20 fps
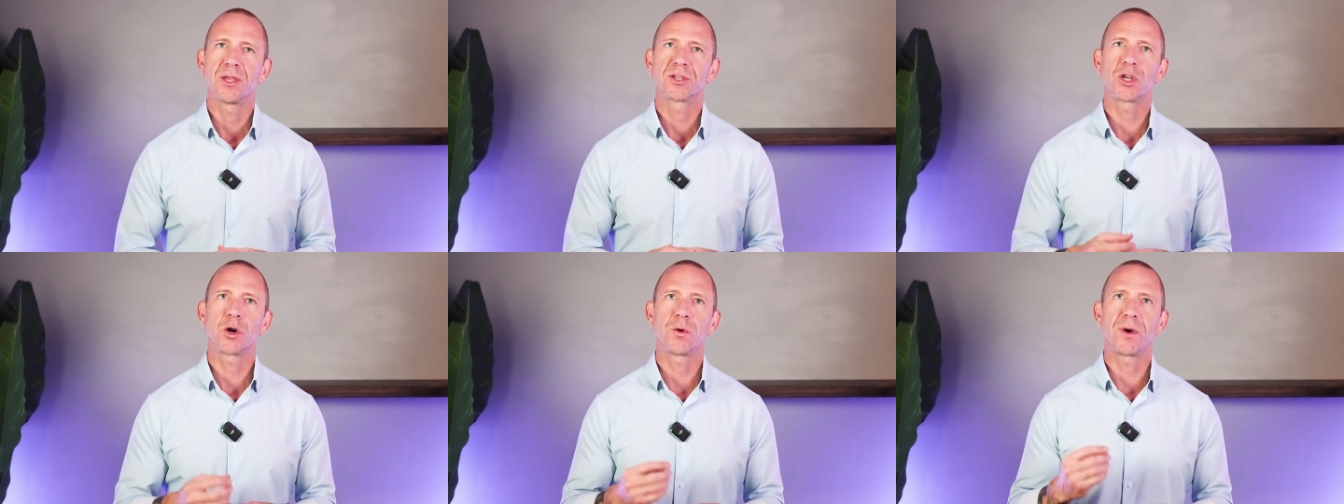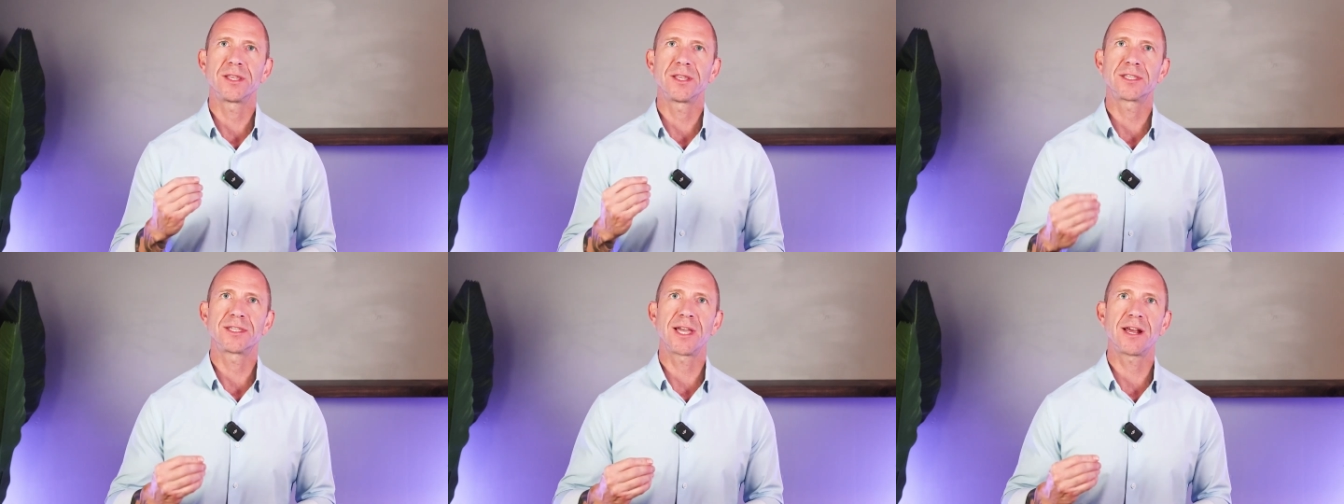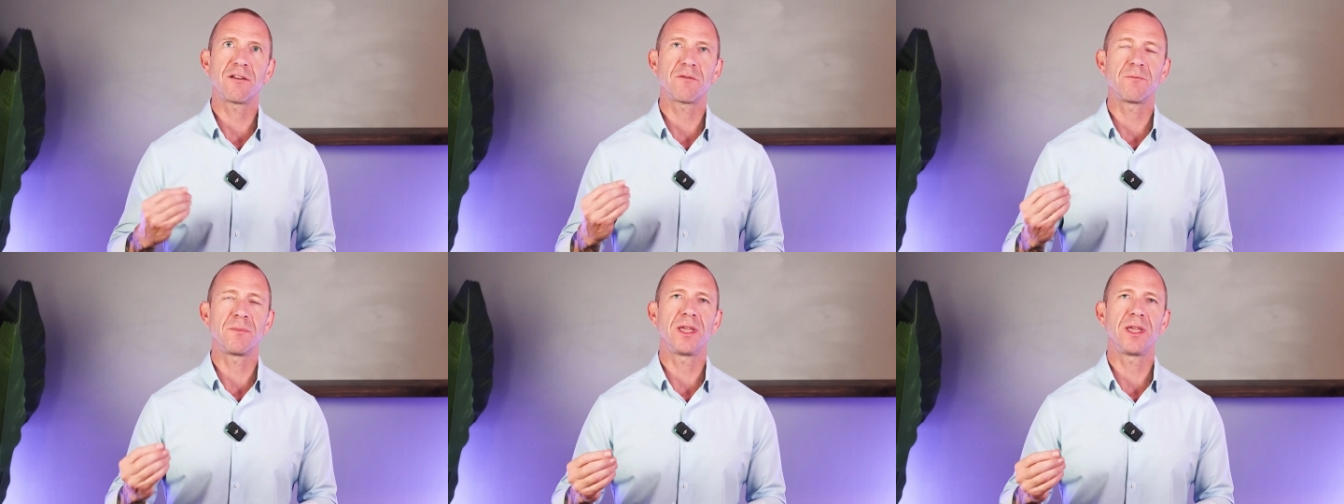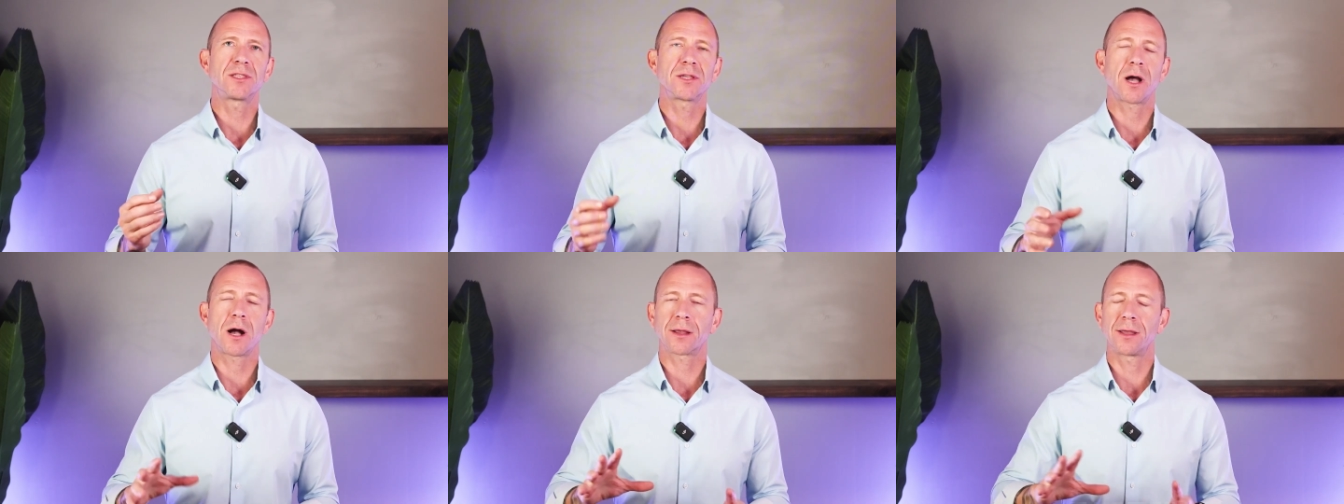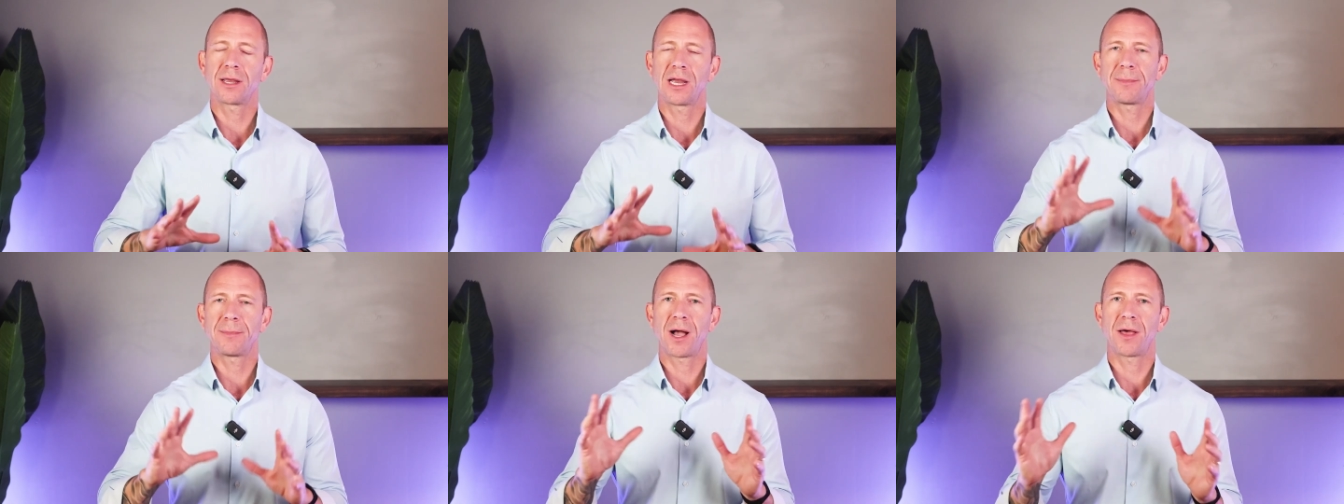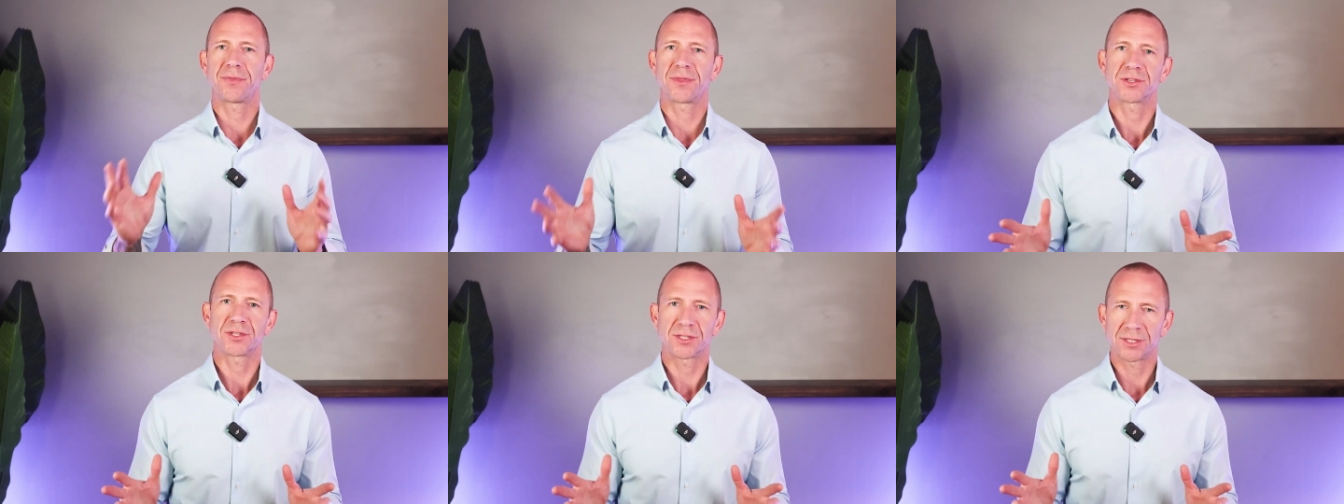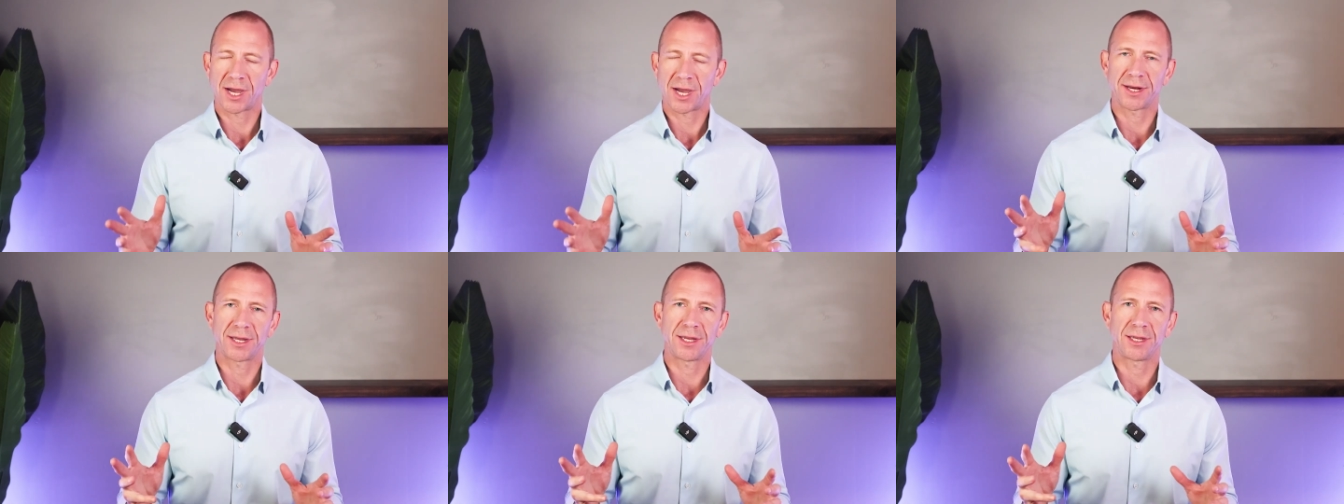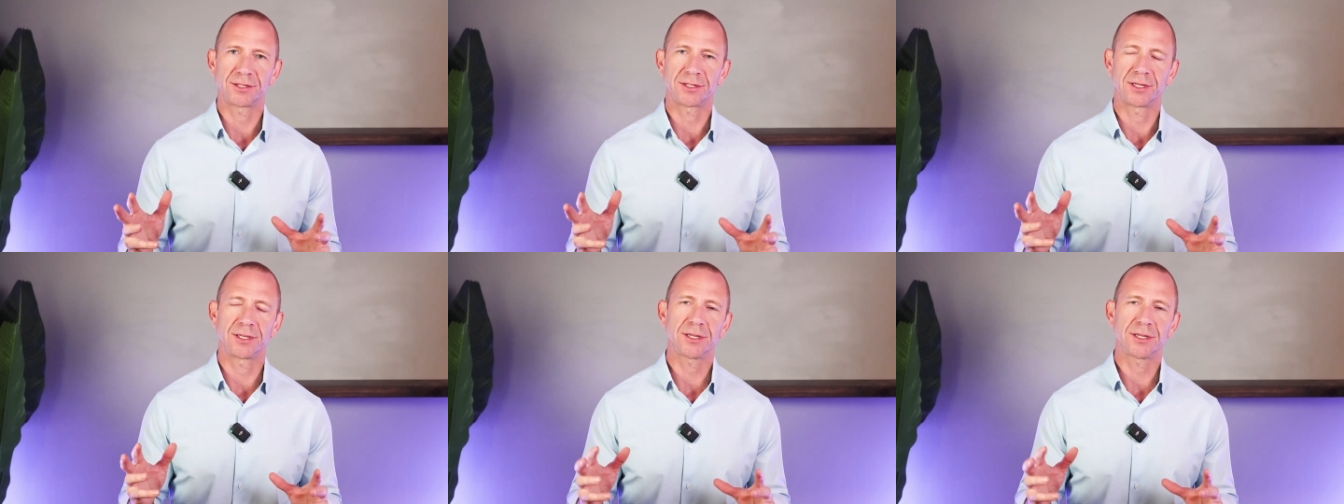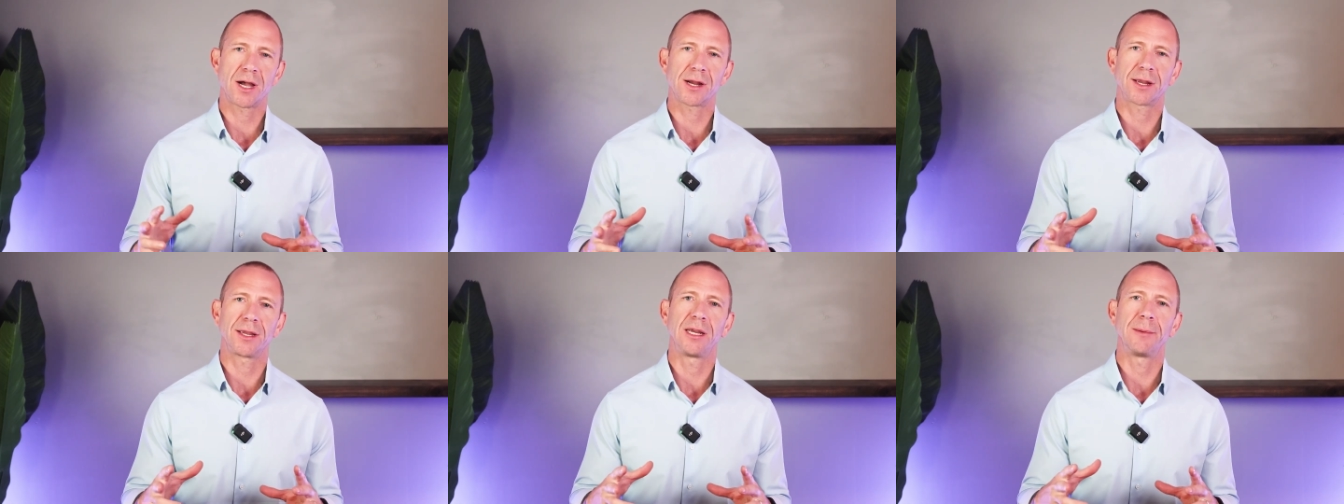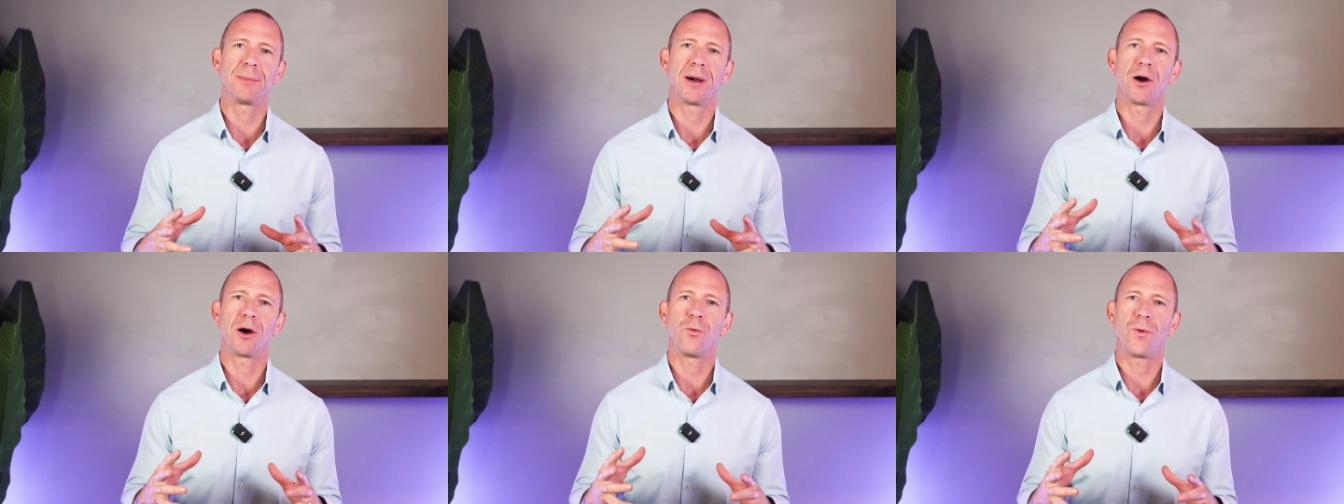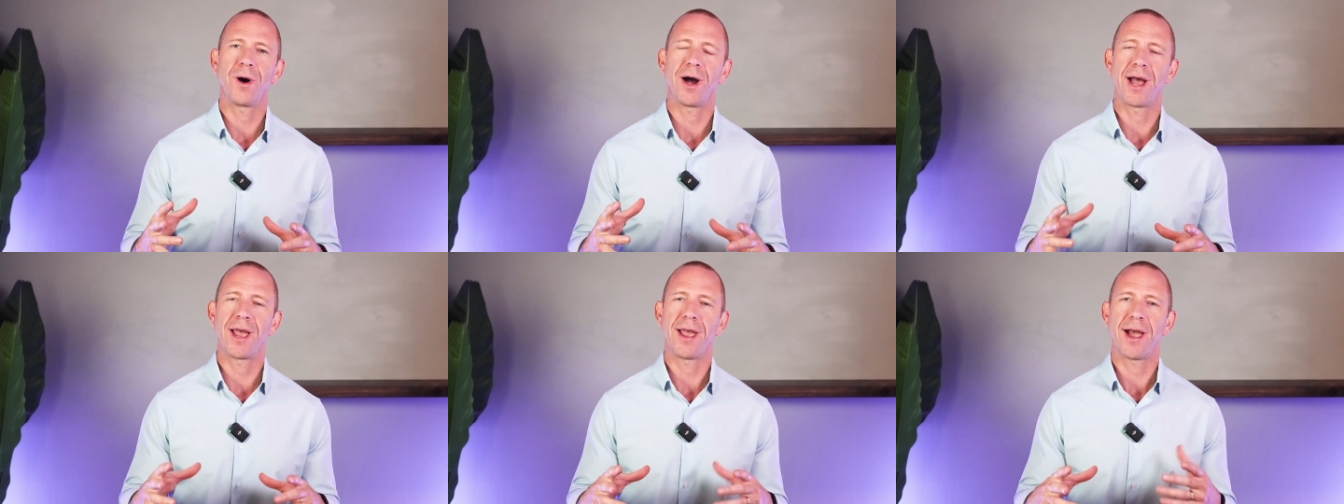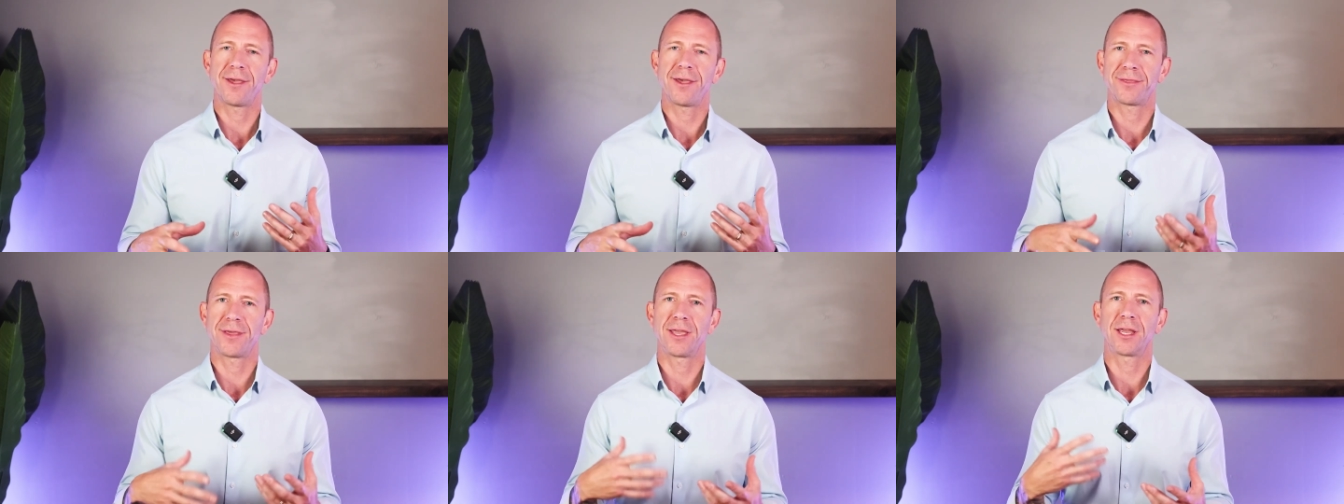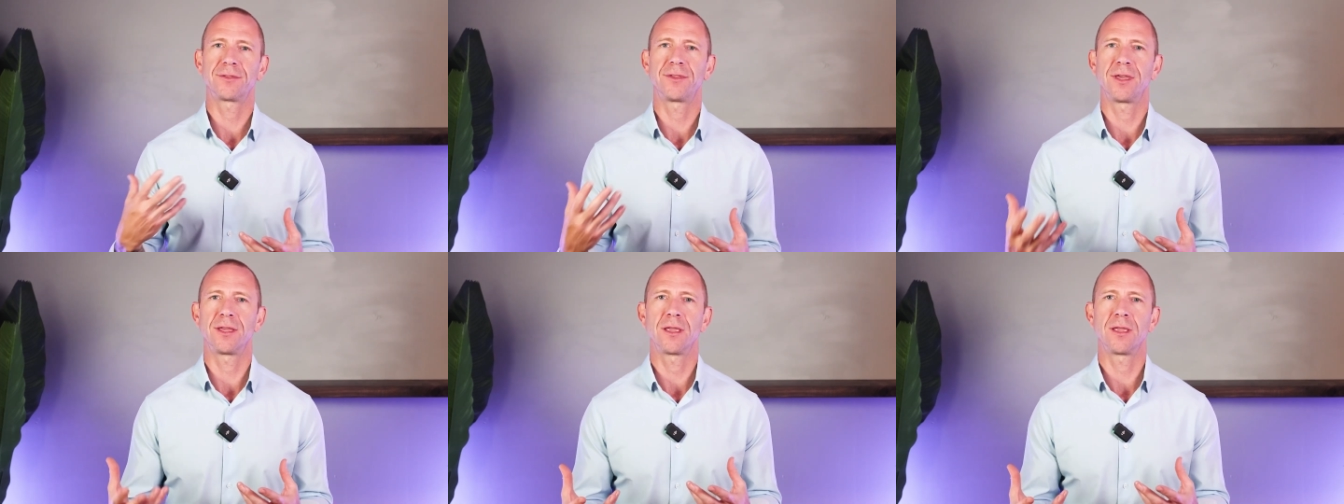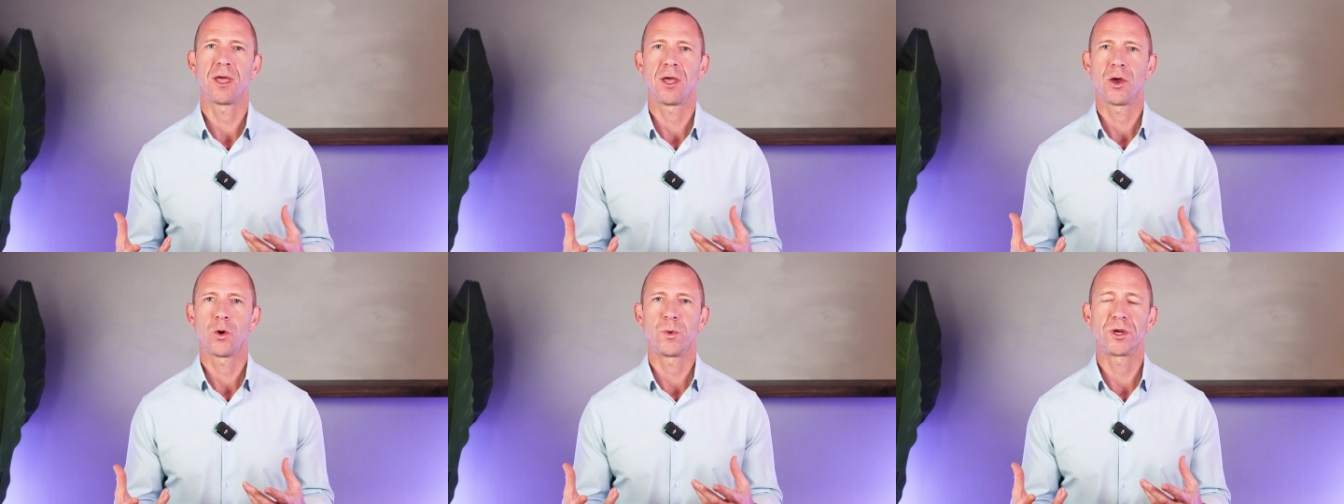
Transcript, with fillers: So instead of me talking about the studies and talking about why I think that